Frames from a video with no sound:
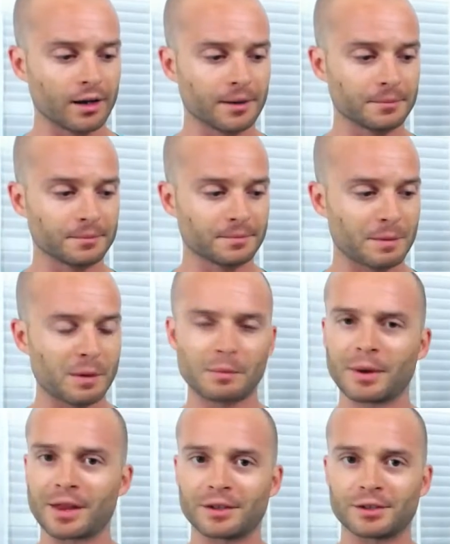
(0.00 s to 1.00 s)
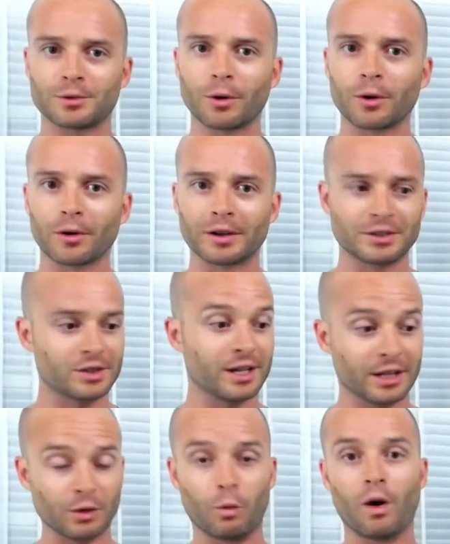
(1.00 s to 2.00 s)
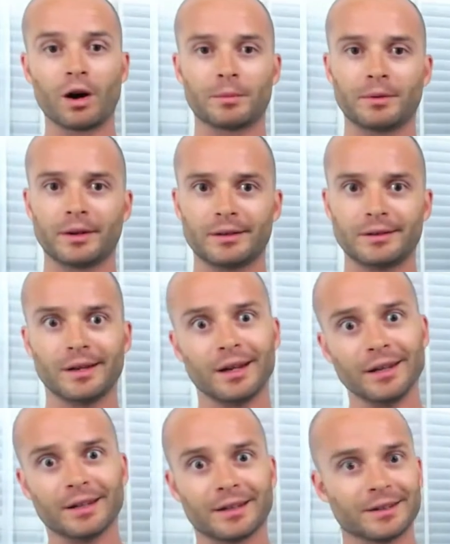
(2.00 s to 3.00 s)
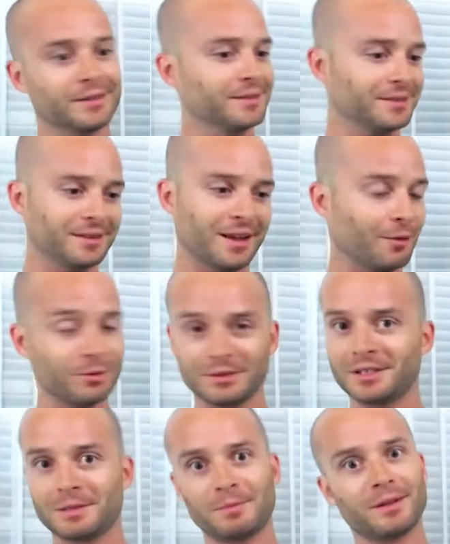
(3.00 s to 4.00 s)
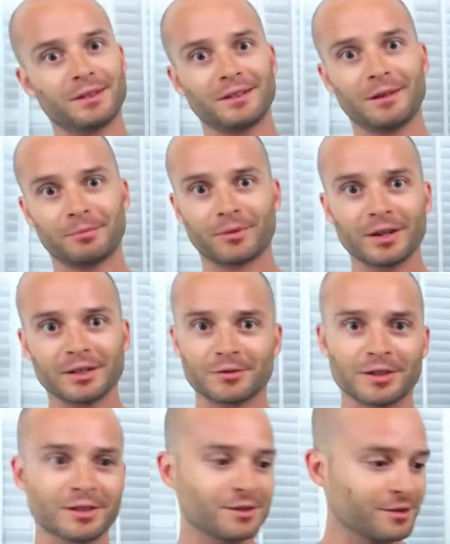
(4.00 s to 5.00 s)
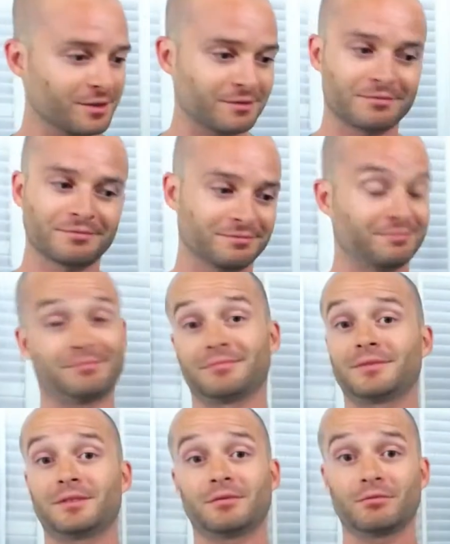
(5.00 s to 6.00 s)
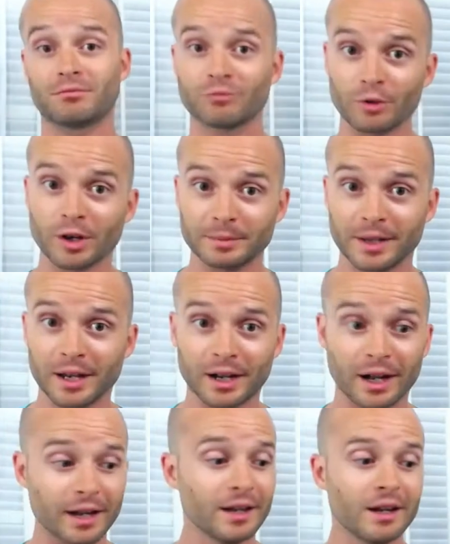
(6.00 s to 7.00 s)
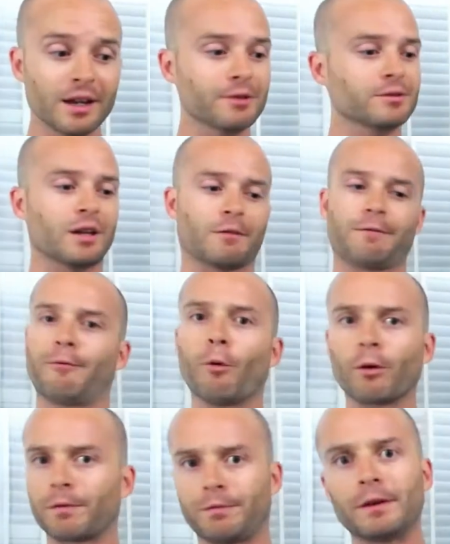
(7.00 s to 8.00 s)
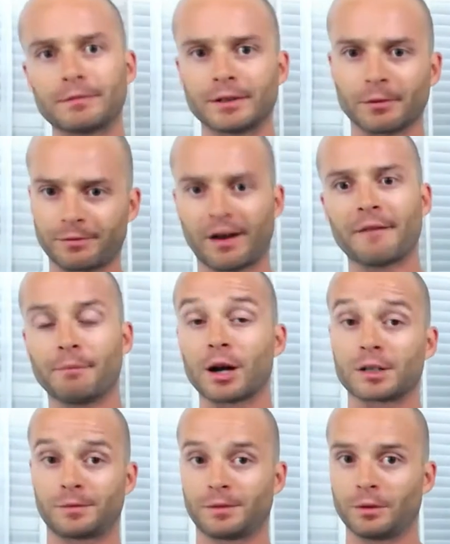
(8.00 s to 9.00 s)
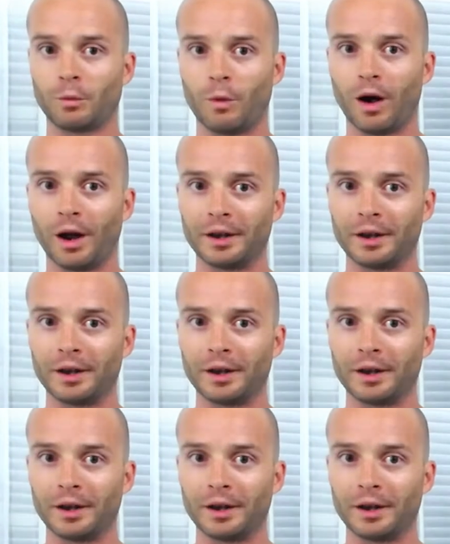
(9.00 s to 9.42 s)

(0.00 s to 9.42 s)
remember being at the store and just getting the one and be like, dang, I wasn't expecting that price register to bring up that high. It was like $4.50 or $5 for the one.